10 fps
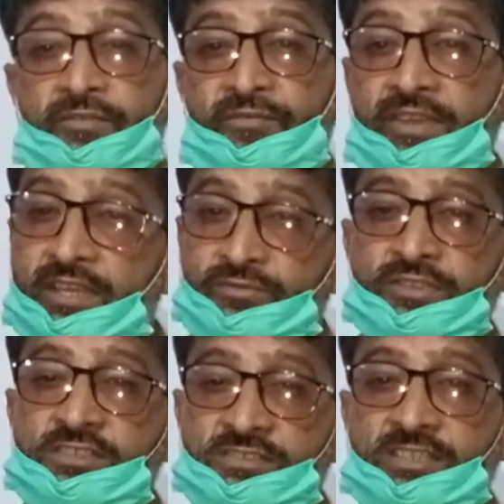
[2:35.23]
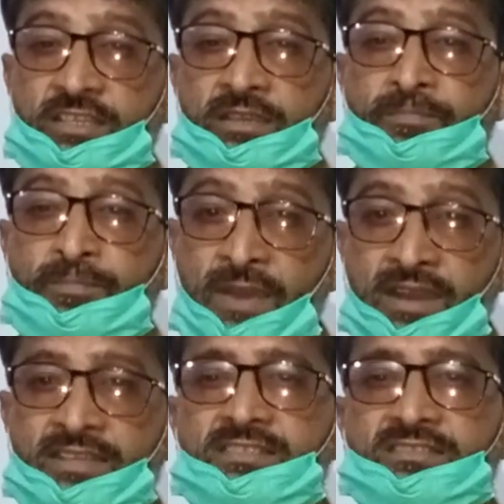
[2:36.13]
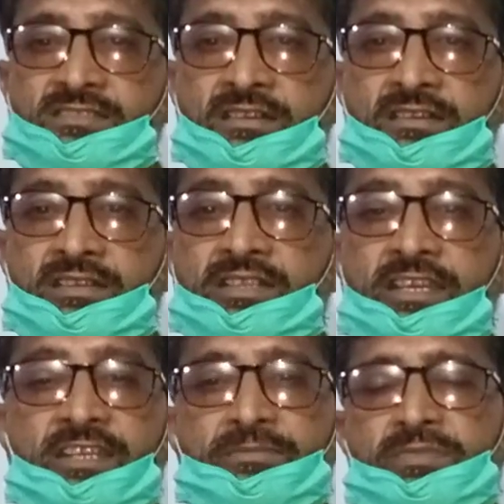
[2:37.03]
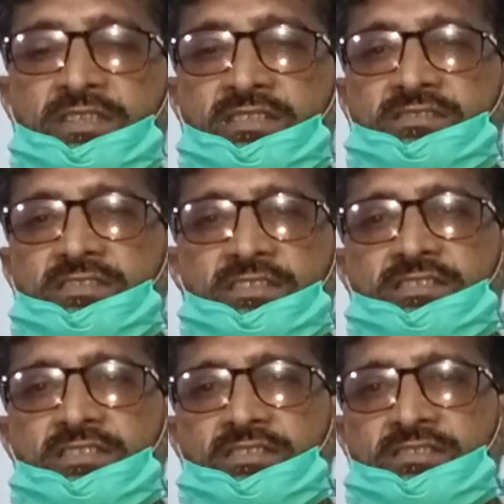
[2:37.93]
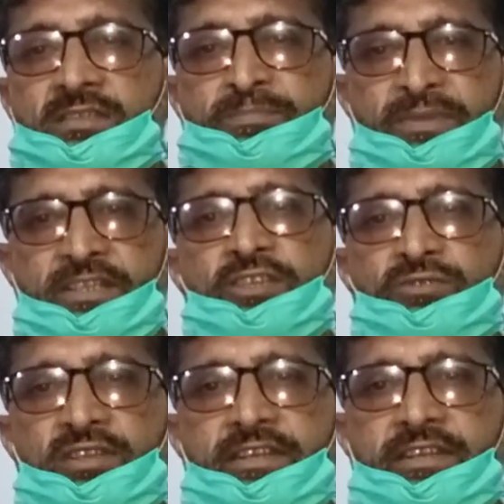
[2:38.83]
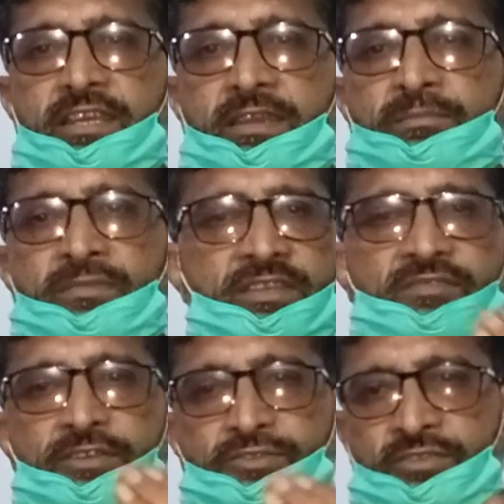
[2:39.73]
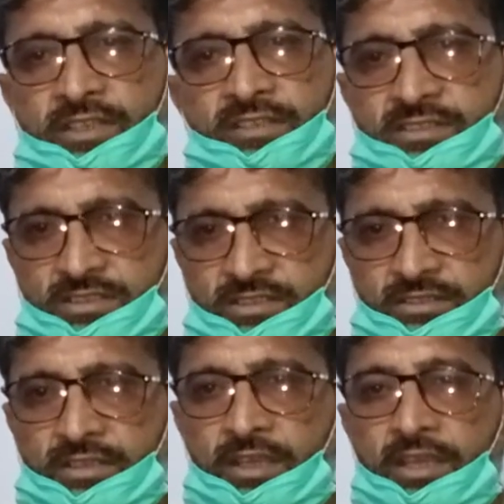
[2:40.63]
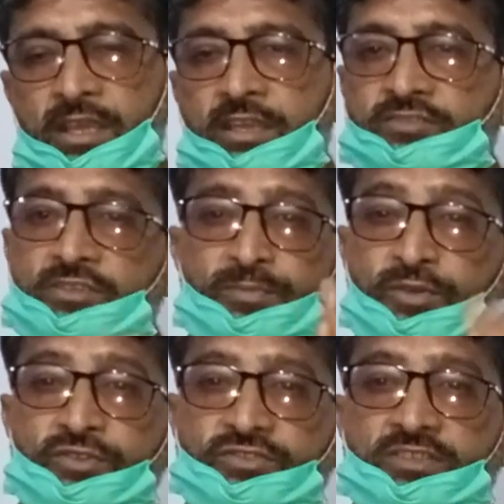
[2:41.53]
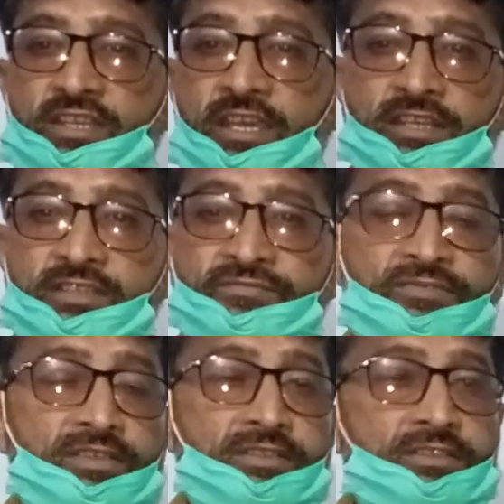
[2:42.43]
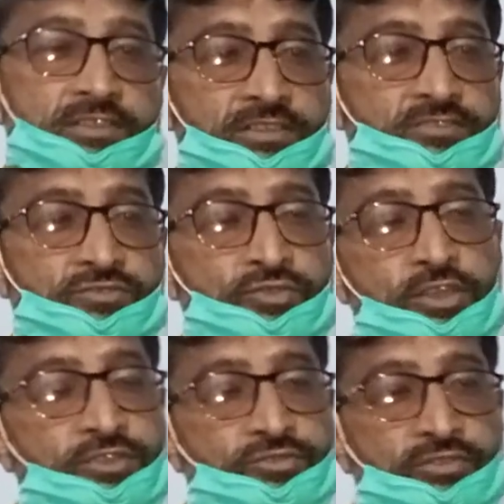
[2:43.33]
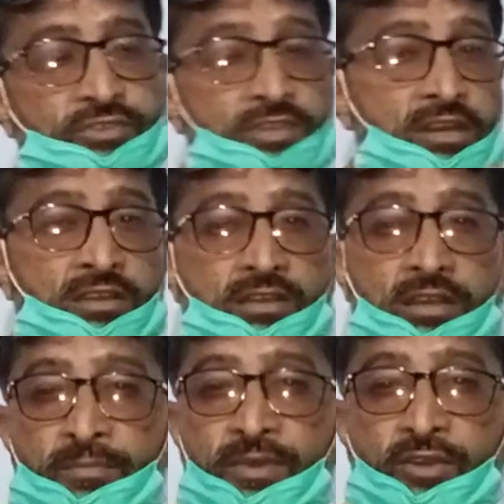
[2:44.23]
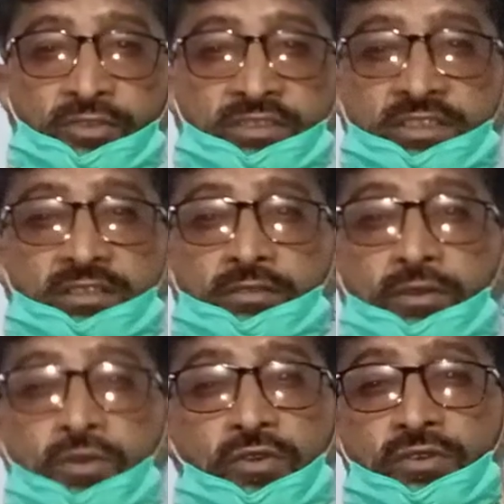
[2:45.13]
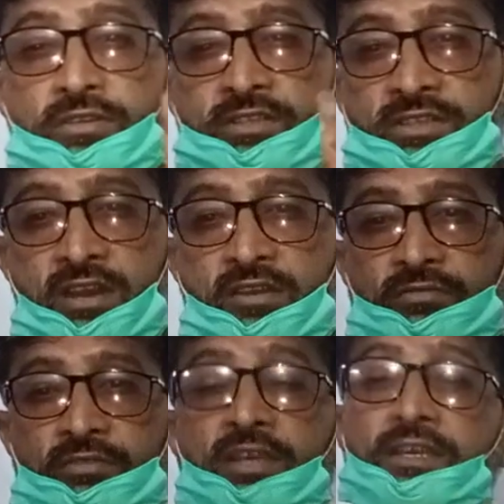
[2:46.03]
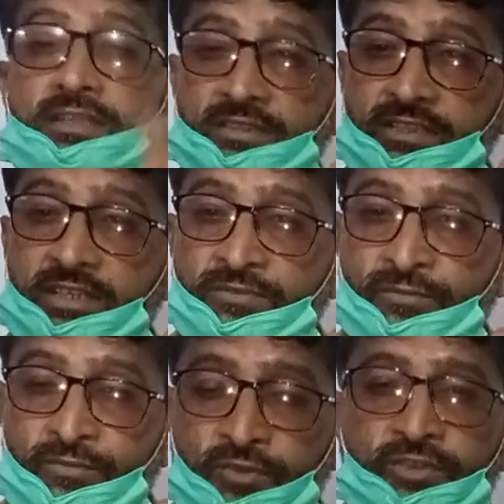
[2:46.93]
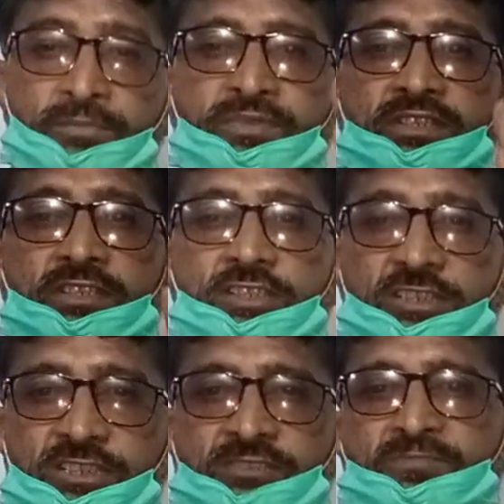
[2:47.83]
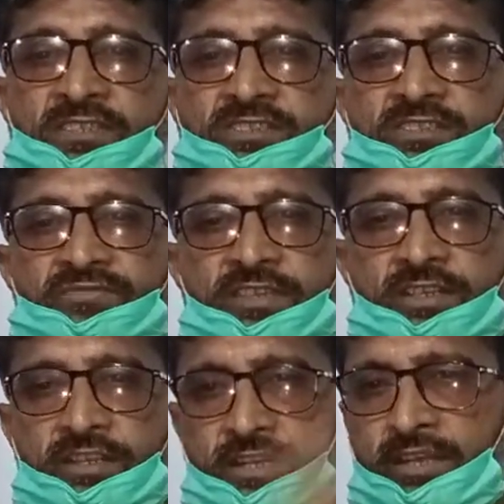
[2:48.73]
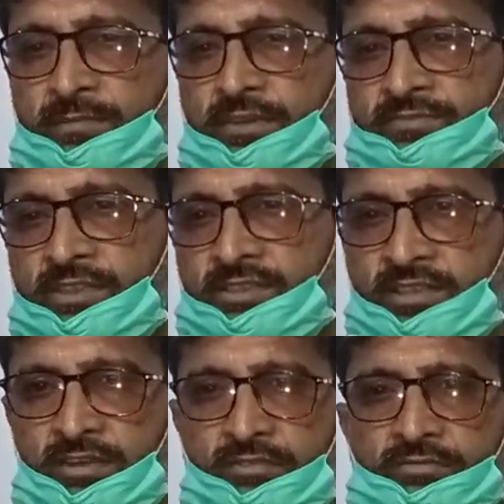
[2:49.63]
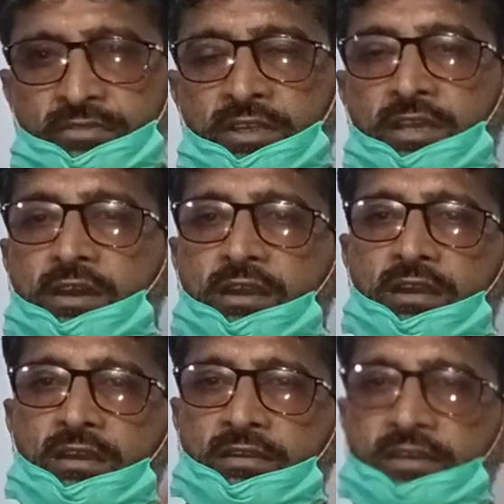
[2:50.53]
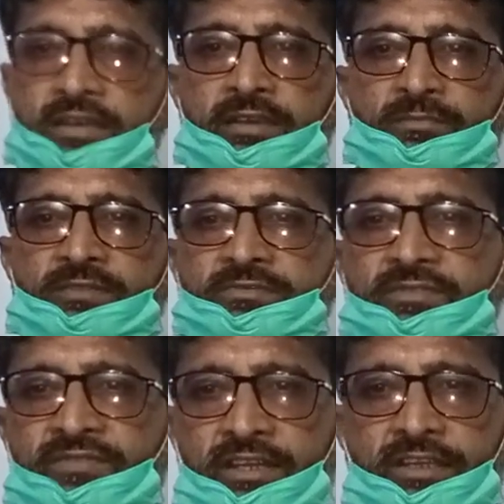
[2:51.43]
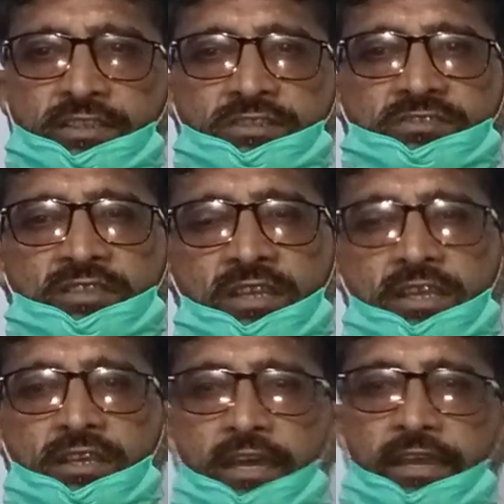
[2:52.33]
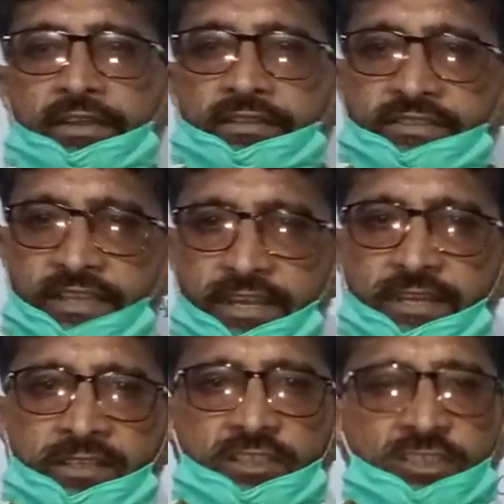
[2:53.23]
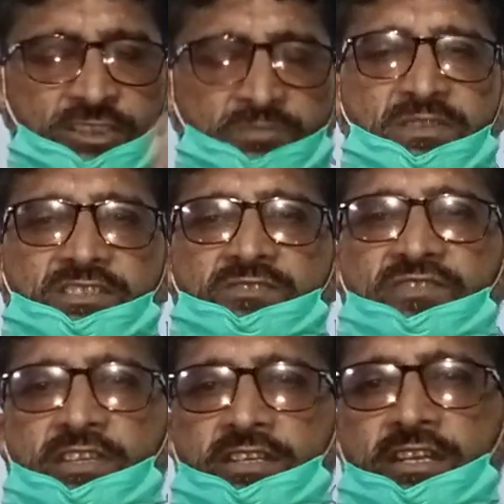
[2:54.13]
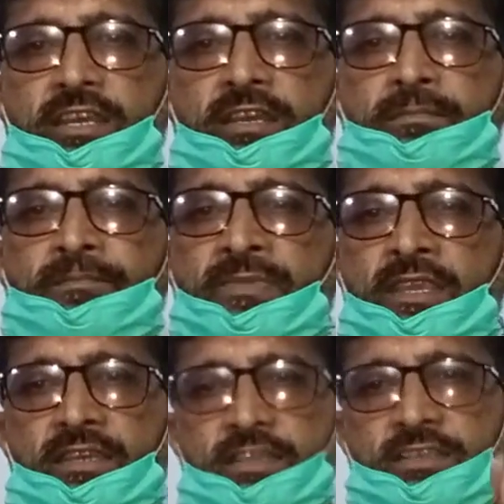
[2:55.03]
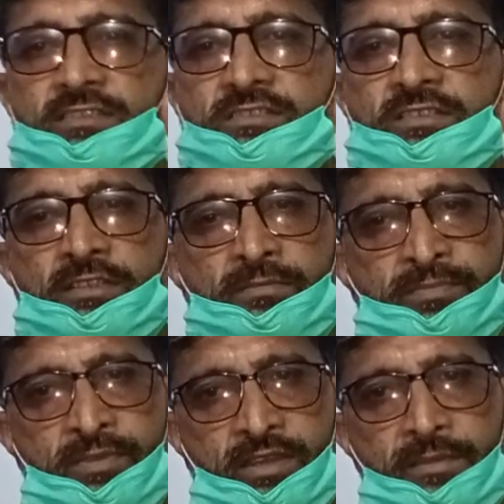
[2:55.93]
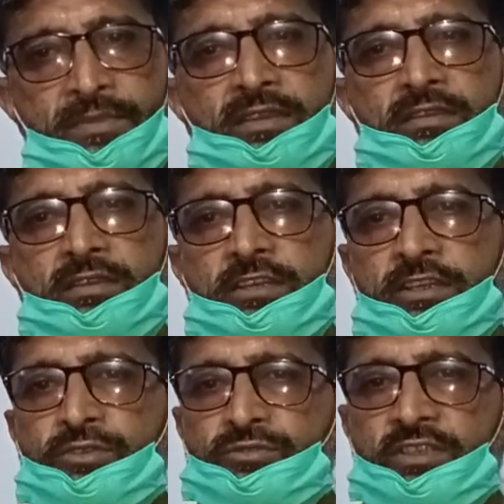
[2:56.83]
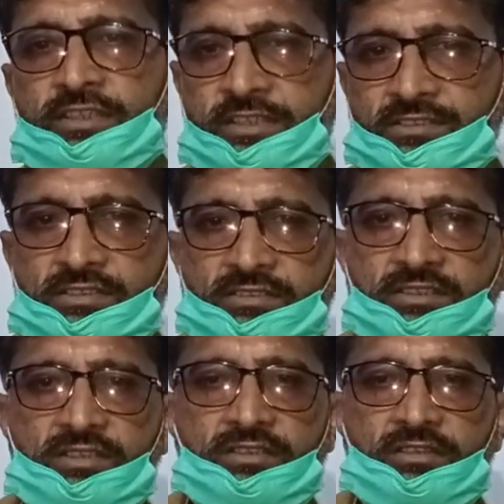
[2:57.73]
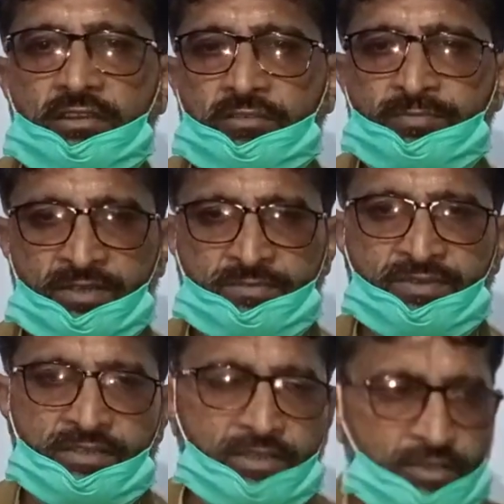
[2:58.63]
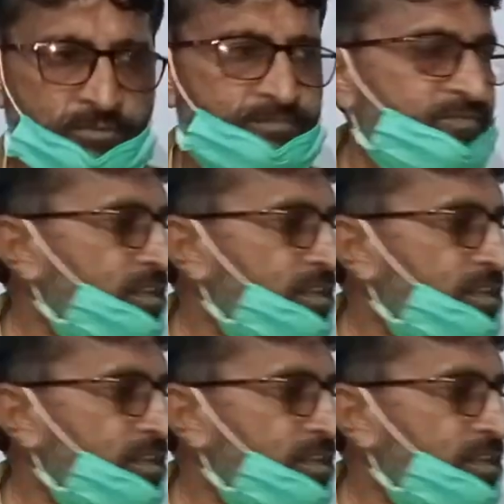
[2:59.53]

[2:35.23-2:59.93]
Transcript: When we say Pakistan, it means it is a particular name given to country. Suppose anyone is going to talk about their own town, there would be a specific name of the town or name of the village, and that specific name is coming into the category of proper noun.